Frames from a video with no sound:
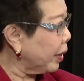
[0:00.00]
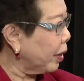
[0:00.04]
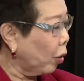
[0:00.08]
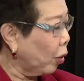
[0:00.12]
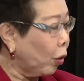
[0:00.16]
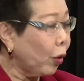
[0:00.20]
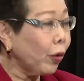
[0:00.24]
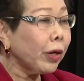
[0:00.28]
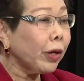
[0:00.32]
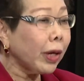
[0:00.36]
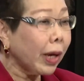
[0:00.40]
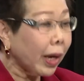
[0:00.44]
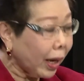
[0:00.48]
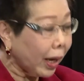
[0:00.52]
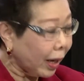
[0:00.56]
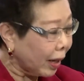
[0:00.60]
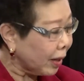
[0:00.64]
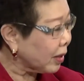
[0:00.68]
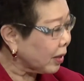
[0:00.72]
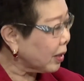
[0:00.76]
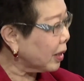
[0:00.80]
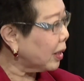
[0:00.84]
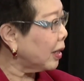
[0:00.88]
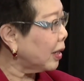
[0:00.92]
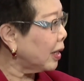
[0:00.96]
Oh
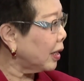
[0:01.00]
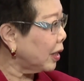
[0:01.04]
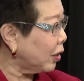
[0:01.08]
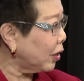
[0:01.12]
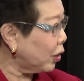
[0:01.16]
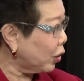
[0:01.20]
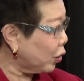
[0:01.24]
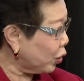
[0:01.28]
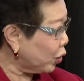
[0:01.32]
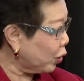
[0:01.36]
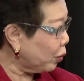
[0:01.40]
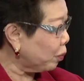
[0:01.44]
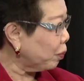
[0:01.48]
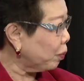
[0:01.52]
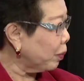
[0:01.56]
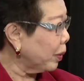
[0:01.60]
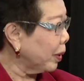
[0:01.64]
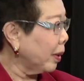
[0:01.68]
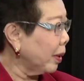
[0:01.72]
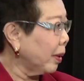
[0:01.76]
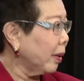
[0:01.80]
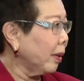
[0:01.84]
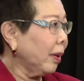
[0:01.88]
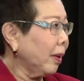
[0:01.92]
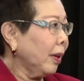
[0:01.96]
yes, in leadership.
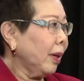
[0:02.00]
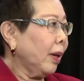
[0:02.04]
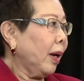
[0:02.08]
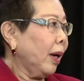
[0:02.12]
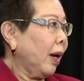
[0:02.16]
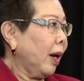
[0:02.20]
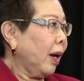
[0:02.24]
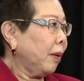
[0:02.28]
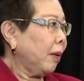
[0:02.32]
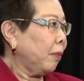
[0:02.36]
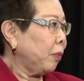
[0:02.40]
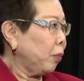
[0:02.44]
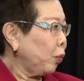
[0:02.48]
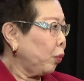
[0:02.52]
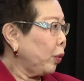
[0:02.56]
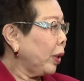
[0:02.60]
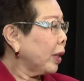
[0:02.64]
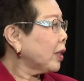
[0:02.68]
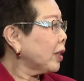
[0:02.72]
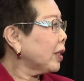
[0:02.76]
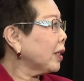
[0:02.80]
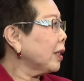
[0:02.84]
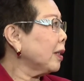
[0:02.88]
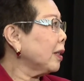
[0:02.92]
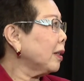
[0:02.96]
We are
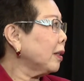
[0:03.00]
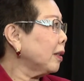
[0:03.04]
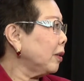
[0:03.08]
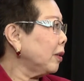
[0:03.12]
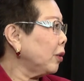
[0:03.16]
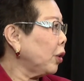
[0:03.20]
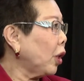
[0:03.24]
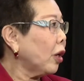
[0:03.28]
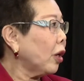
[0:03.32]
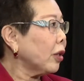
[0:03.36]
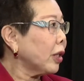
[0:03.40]
still not